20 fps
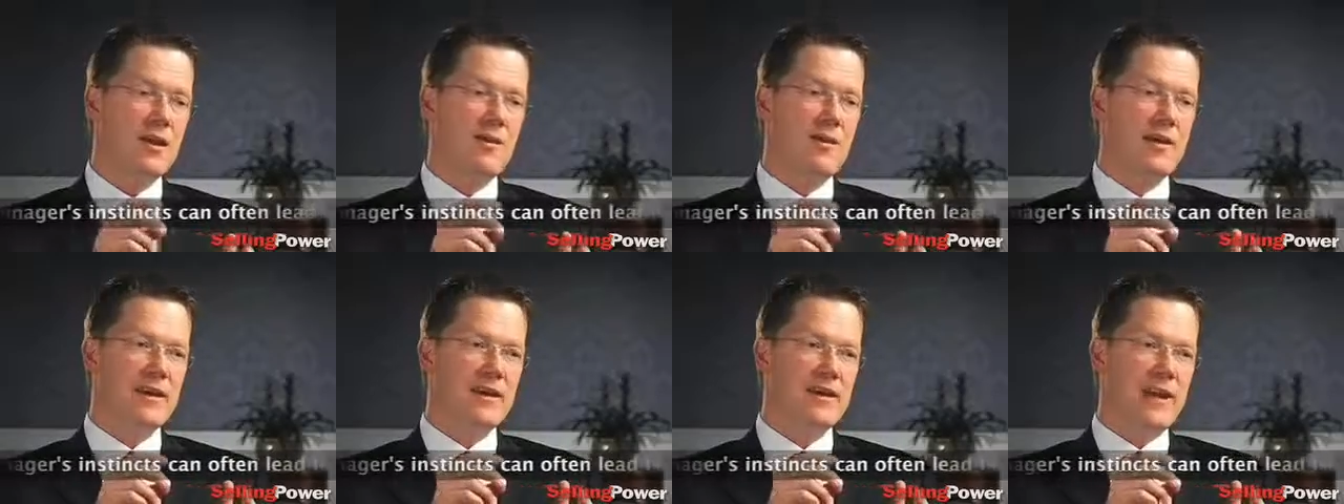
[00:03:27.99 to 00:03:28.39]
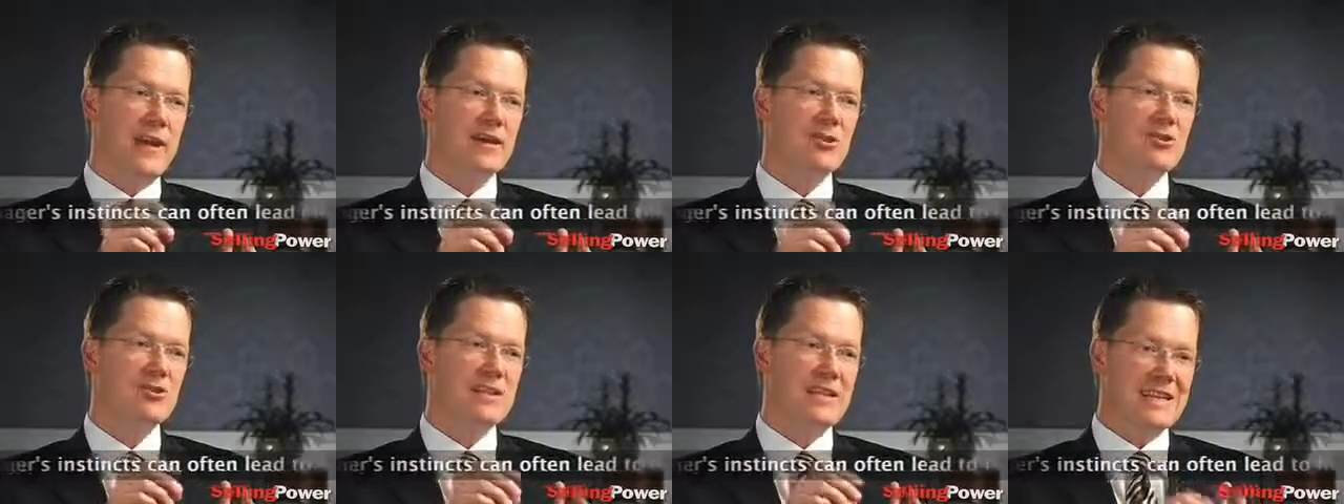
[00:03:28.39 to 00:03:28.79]
they can
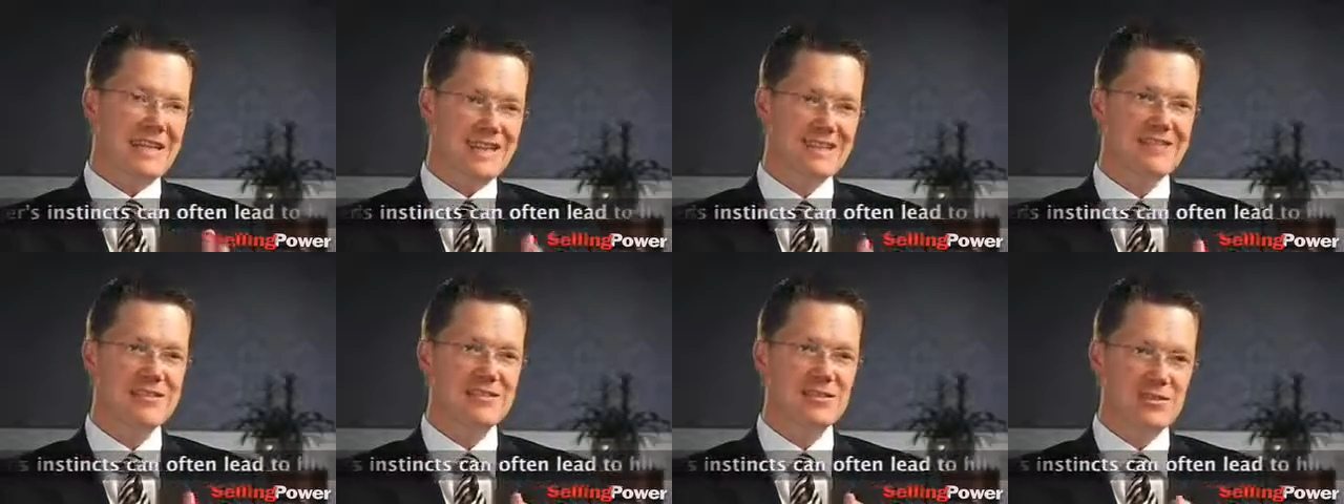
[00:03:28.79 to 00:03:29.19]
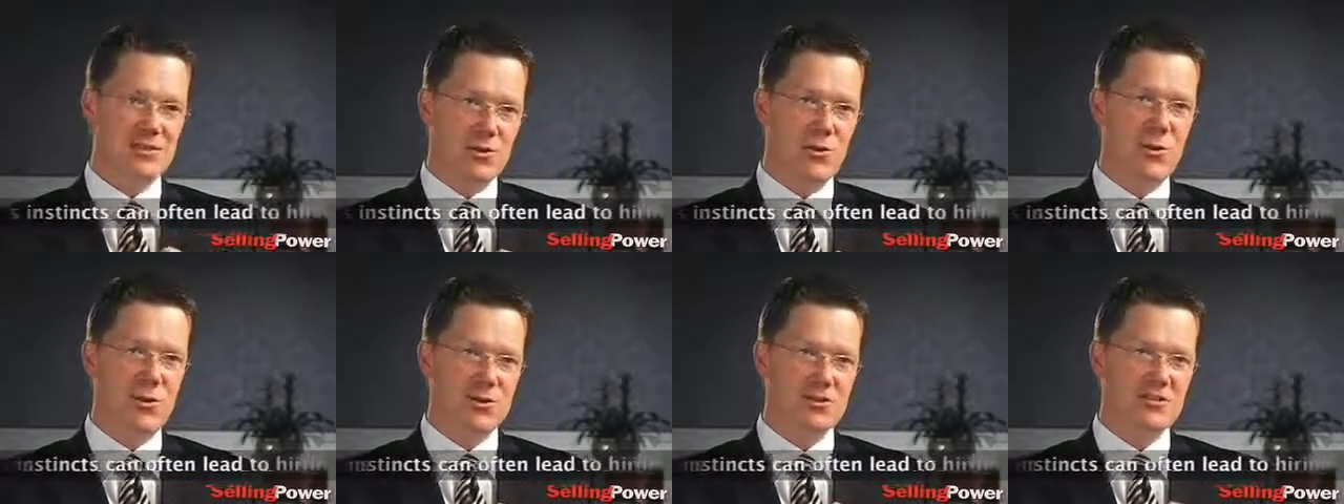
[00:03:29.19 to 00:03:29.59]
actually listen to the
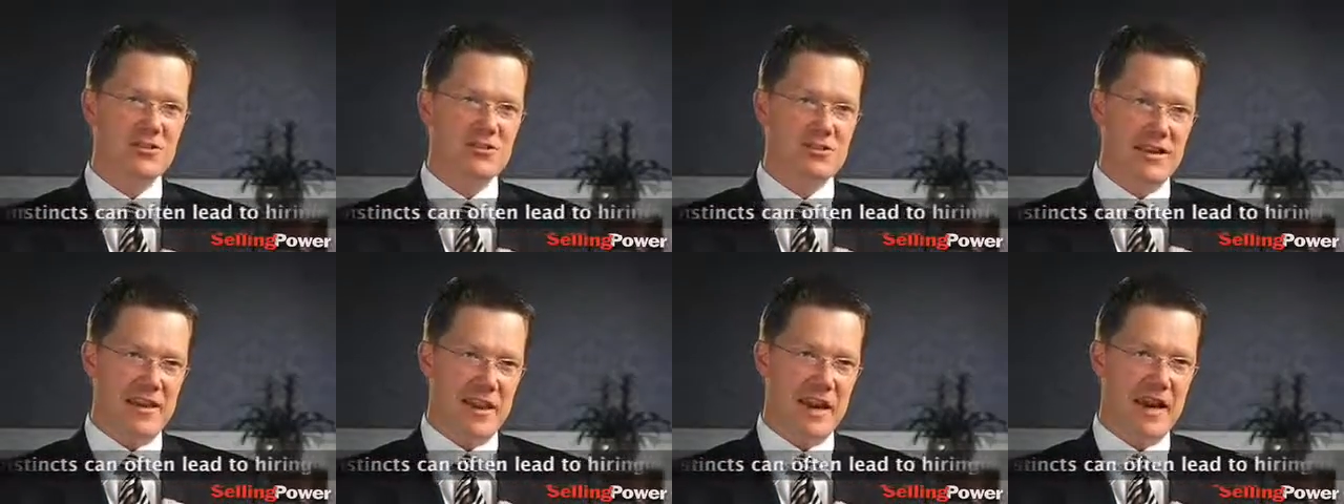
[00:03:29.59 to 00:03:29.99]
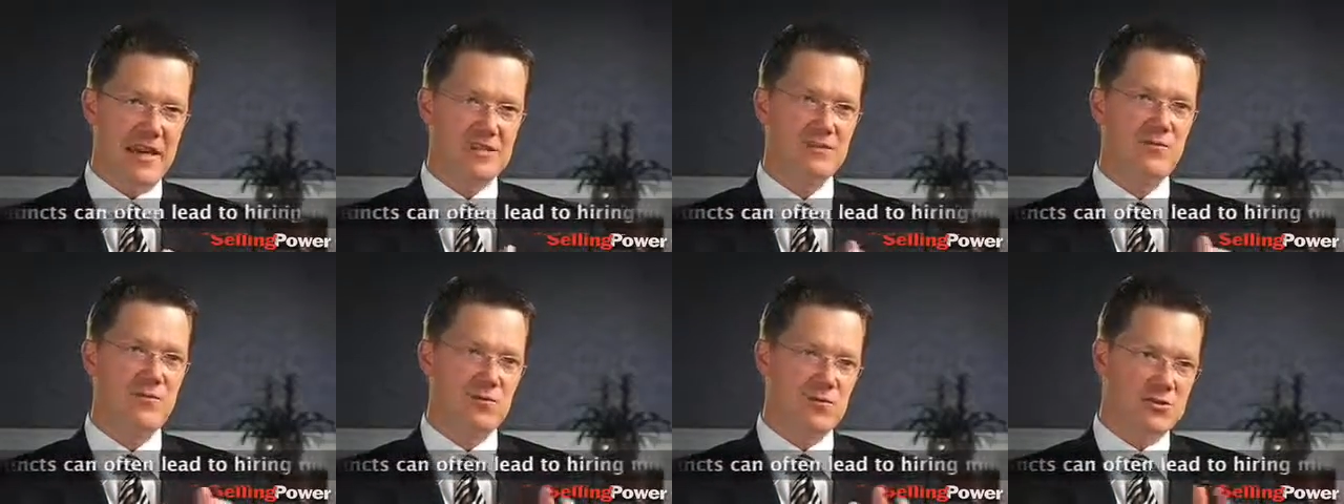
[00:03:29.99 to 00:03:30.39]
questions they
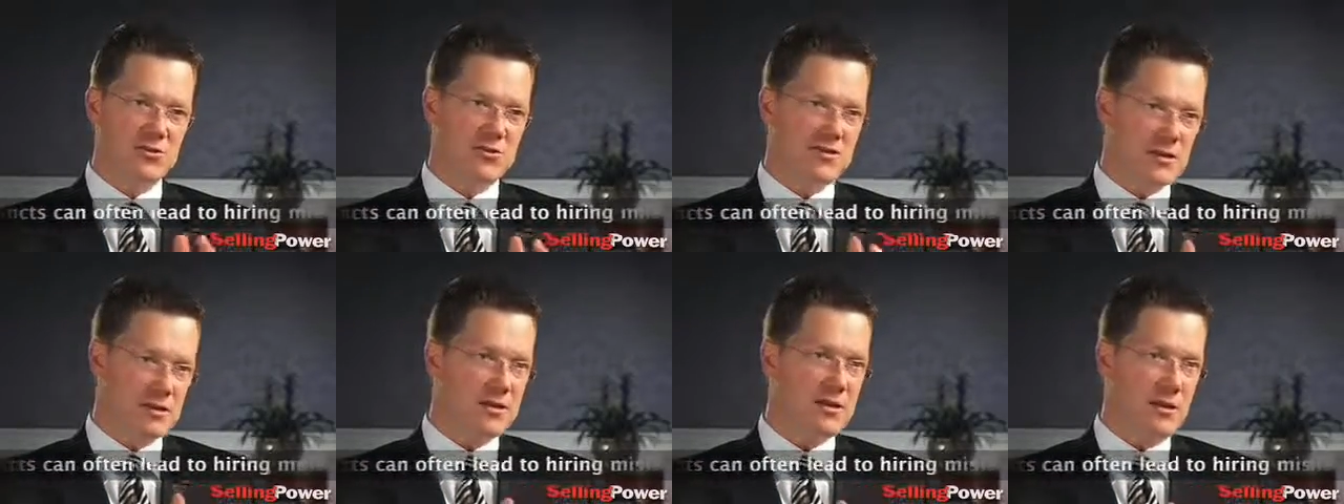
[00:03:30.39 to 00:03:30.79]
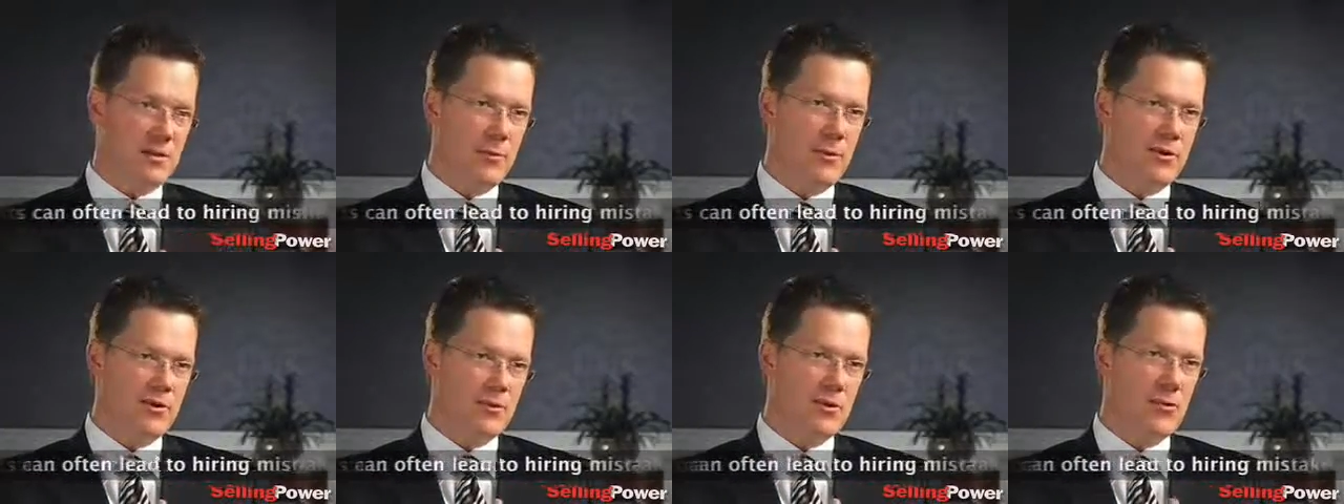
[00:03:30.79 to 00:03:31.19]
ask versus thinking
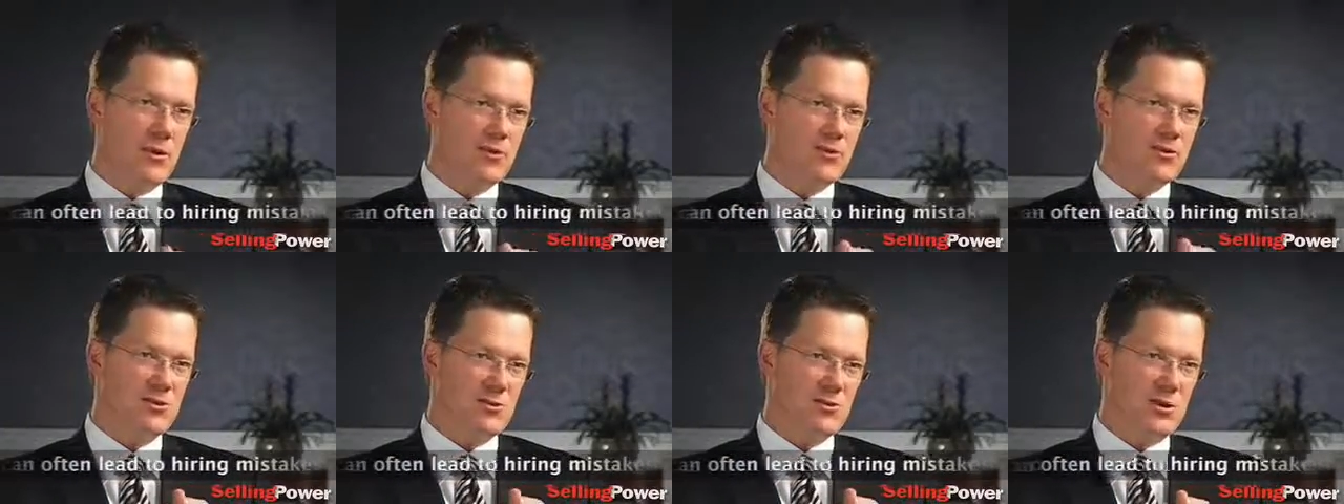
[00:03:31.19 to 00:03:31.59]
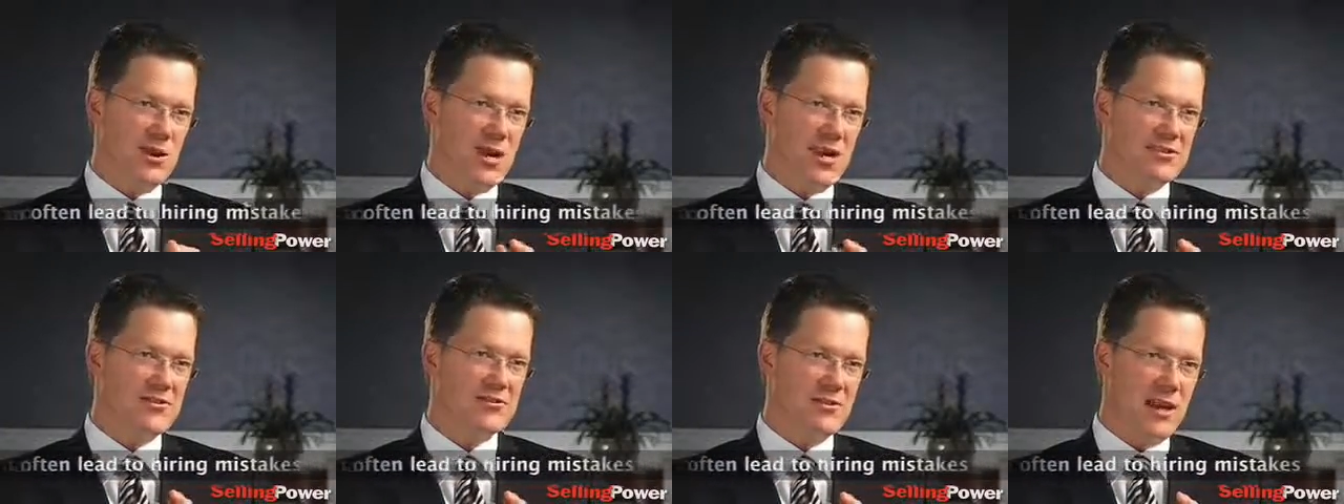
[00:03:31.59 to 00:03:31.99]
about the question they're going to
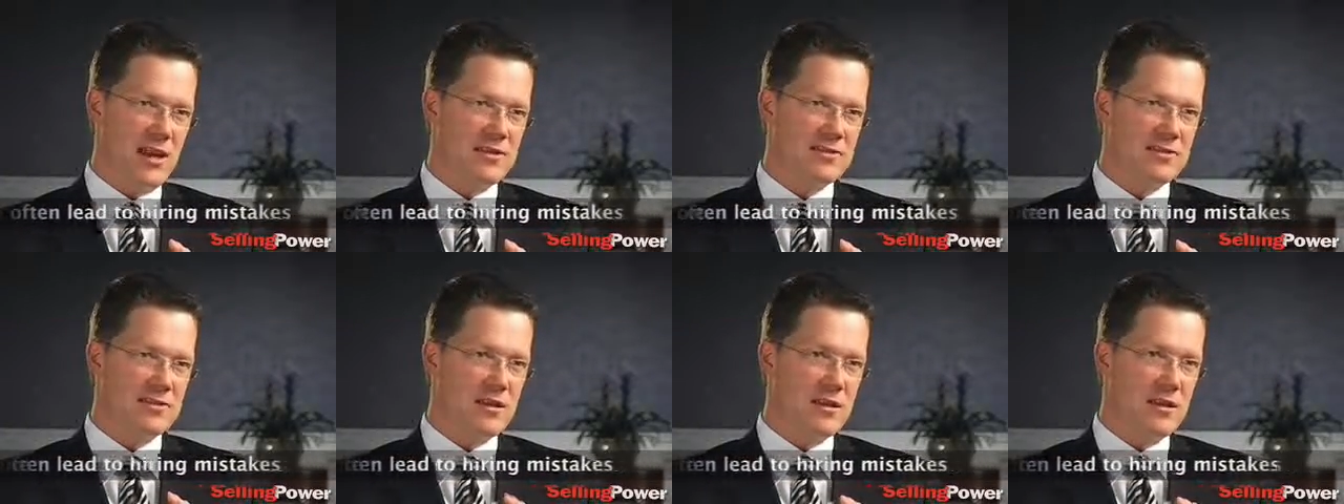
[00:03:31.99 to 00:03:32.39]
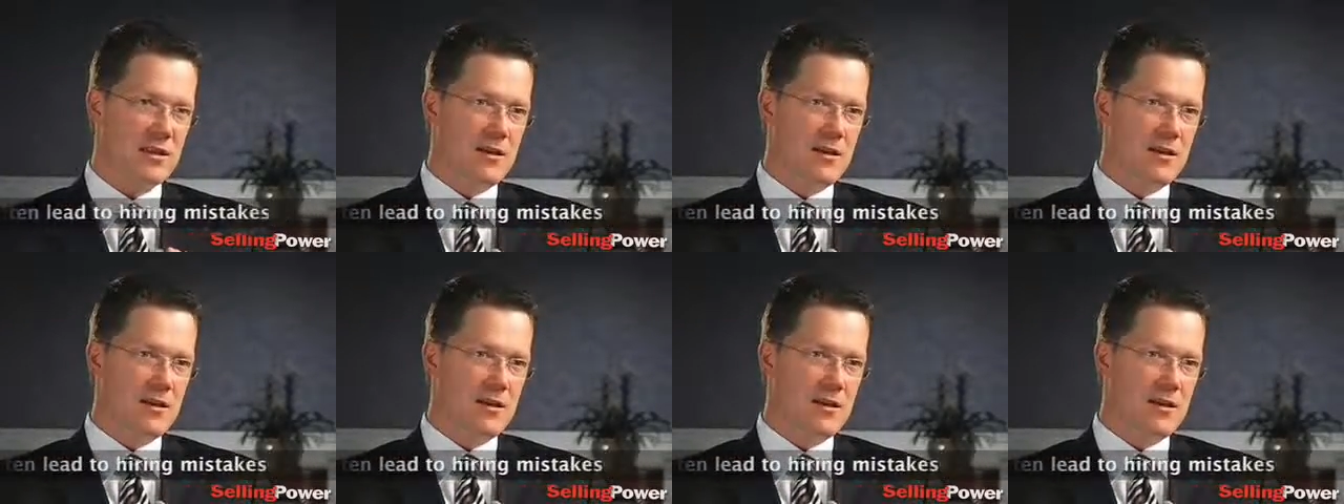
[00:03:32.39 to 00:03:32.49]
ask next.